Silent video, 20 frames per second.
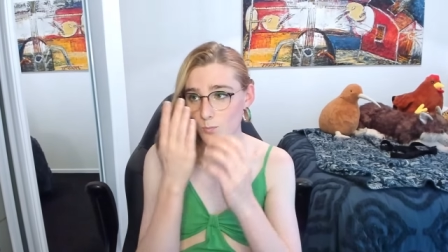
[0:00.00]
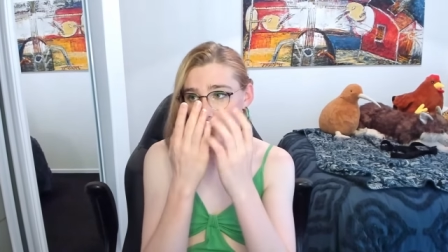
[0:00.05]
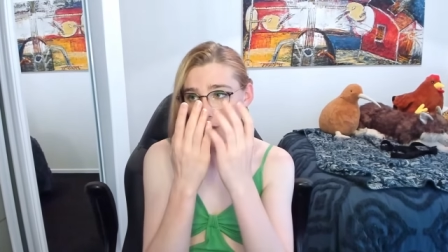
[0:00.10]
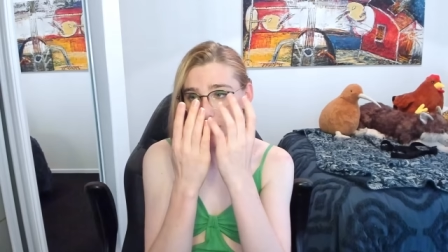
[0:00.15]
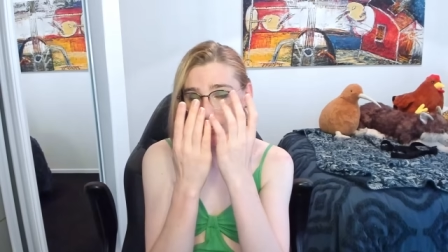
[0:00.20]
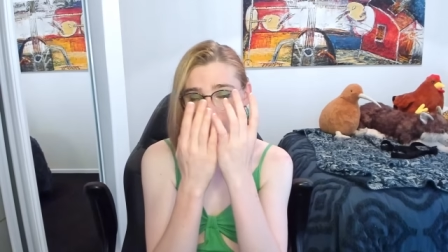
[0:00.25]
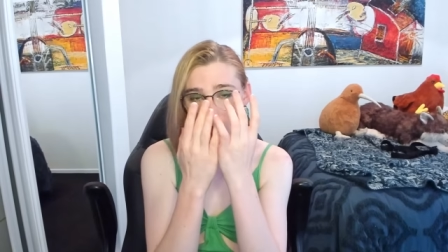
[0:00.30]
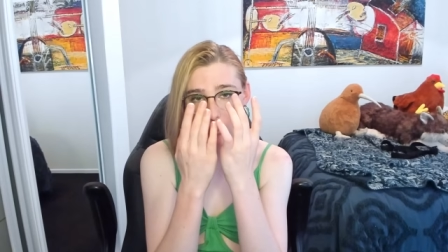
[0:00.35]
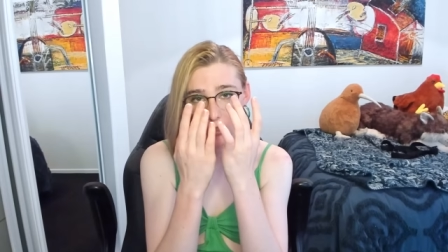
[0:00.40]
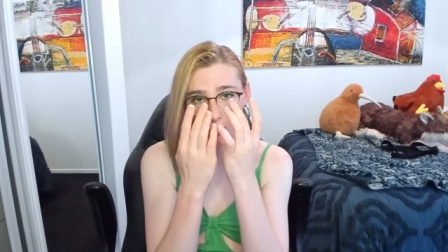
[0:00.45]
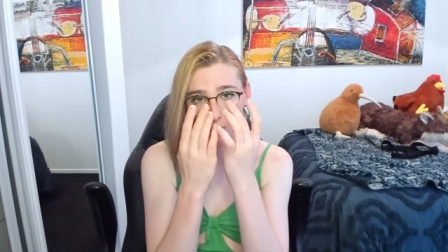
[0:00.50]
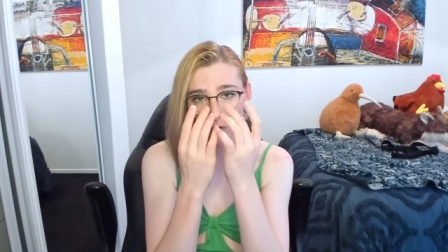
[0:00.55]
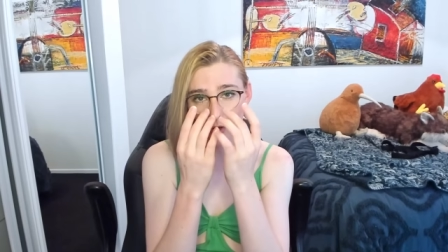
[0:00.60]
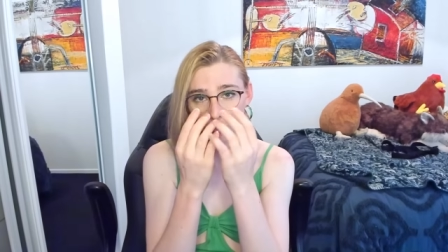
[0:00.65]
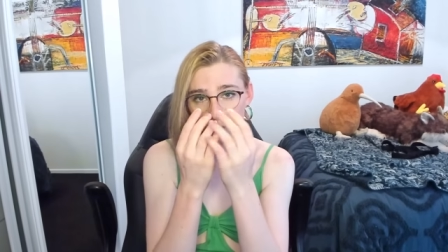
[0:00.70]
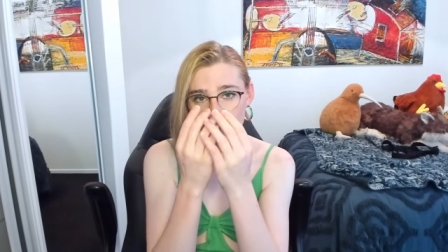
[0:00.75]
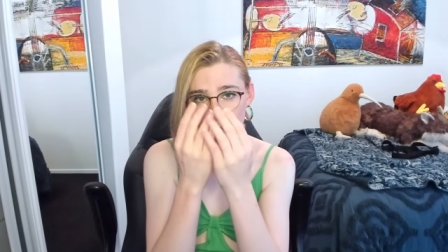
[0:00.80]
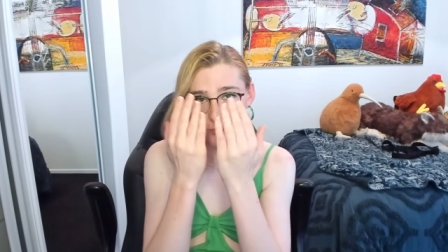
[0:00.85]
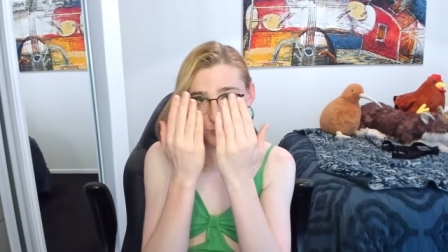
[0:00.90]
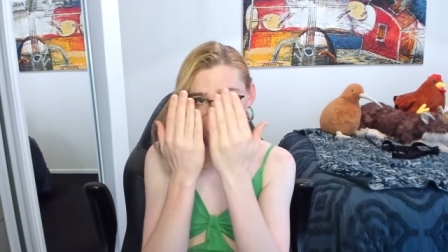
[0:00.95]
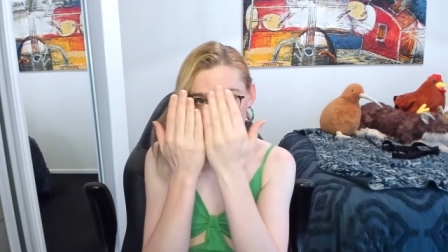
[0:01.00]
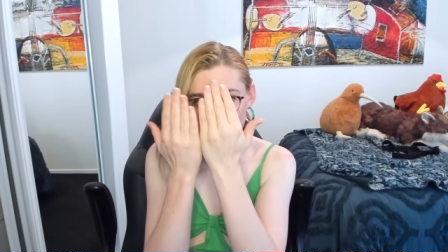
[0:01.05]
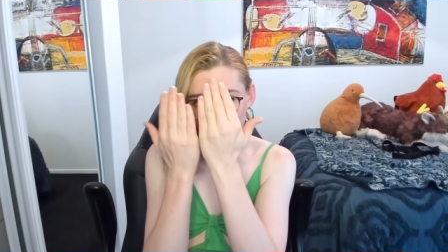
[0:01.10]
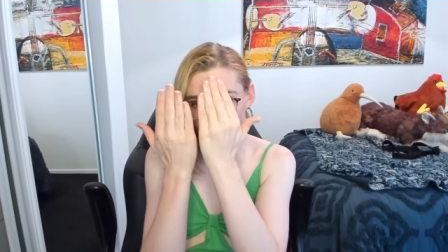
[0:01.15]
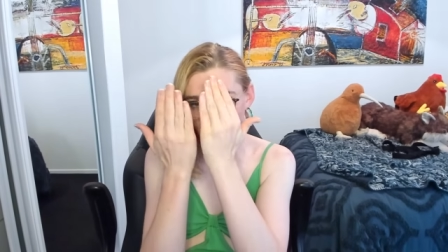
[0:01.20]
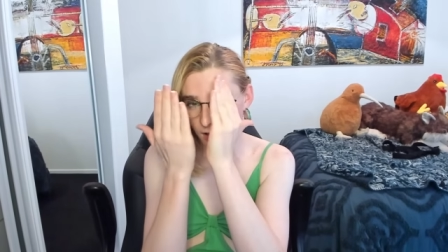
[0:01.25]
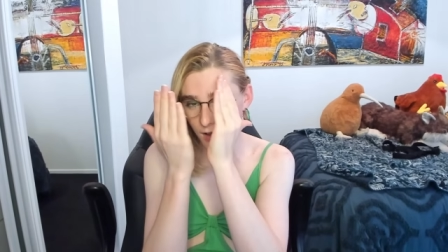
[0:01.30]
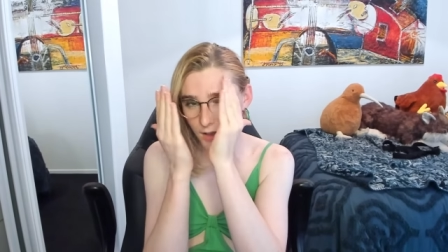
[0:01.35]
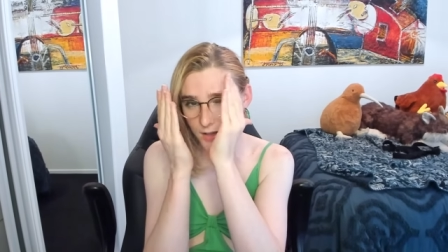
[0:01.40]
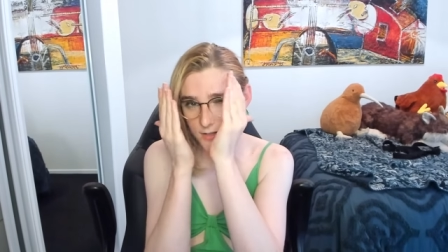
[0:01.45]
picture of
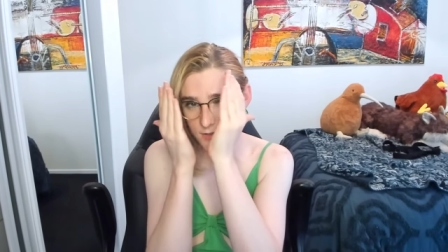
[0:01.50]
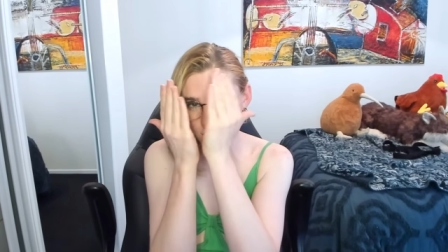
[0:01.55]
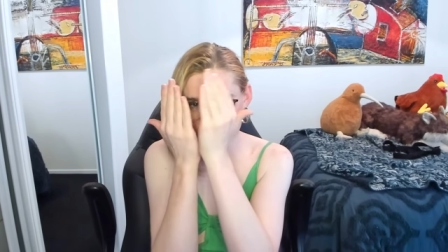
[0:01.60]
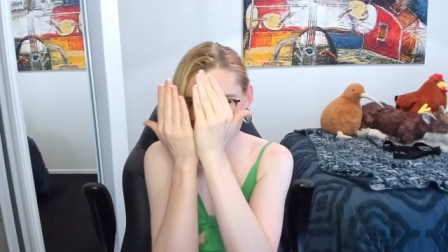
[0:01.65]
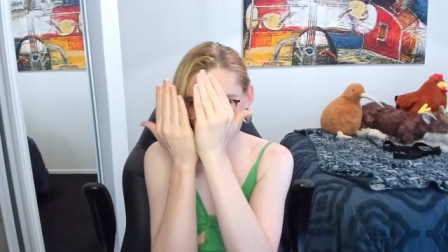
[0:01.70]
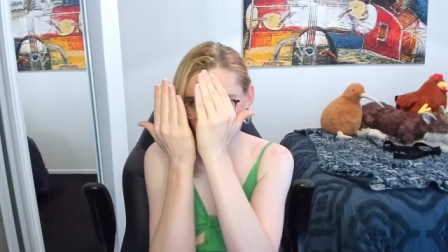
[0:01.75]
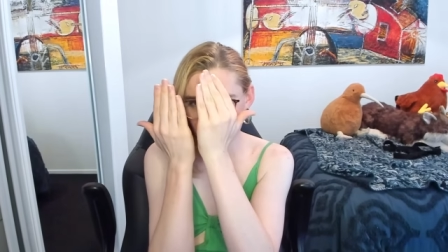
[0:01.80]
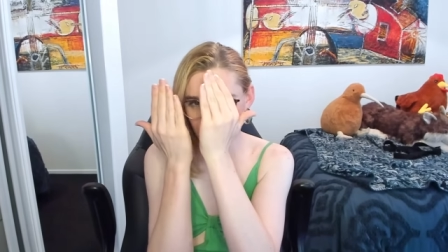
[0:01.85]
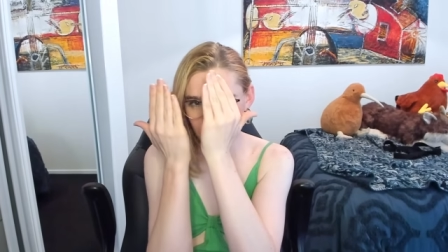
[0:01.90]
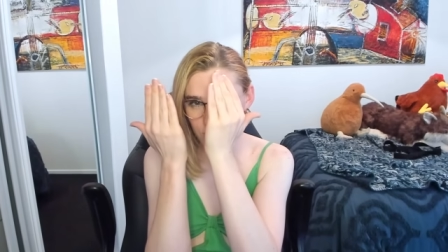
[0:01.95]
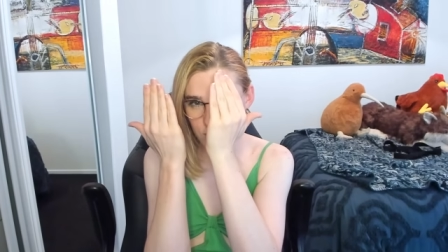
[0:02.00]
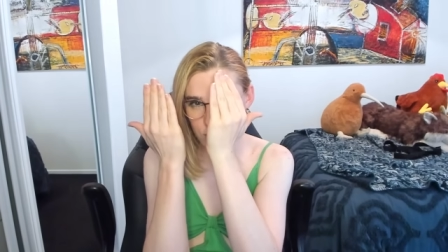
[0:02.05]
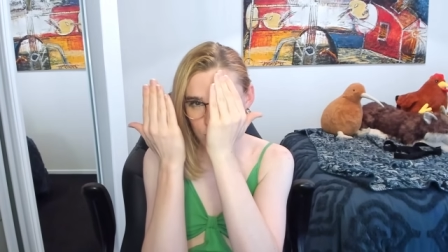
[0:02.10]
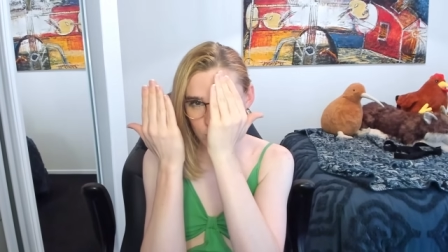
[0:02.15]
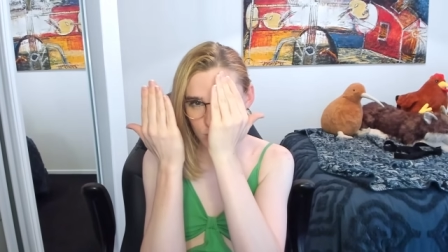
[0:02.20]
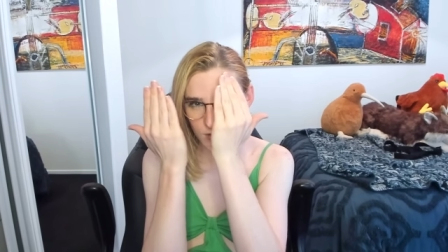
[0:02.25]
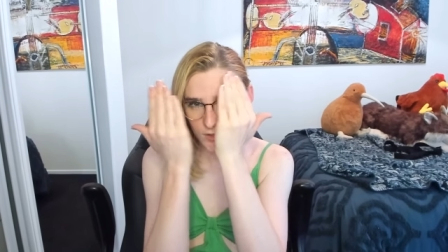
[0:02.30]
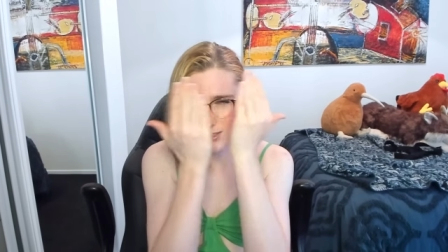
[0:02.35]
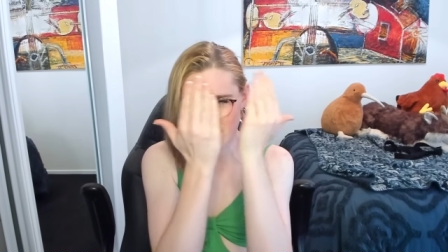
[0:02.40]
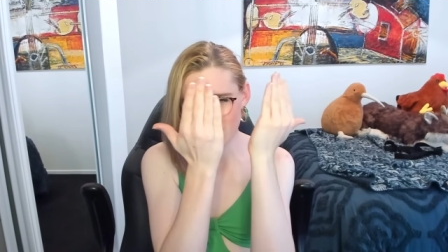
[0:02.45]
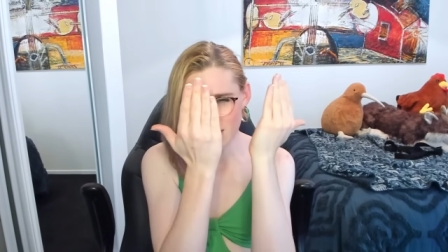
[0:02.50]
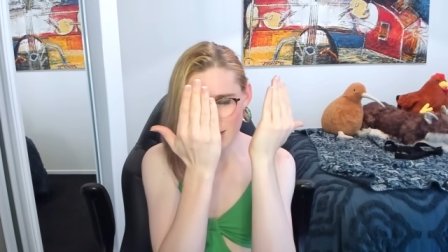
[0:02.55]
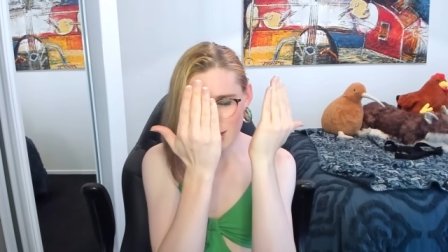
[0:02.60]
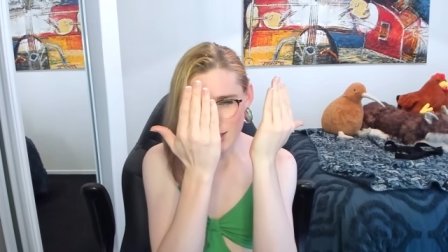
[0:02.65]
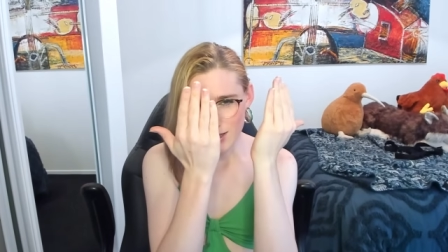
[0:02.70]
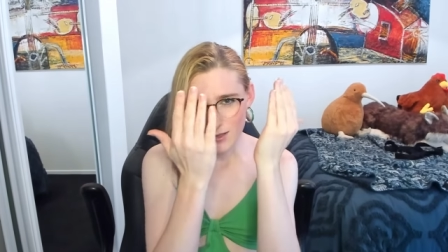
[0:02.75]
my eyes individually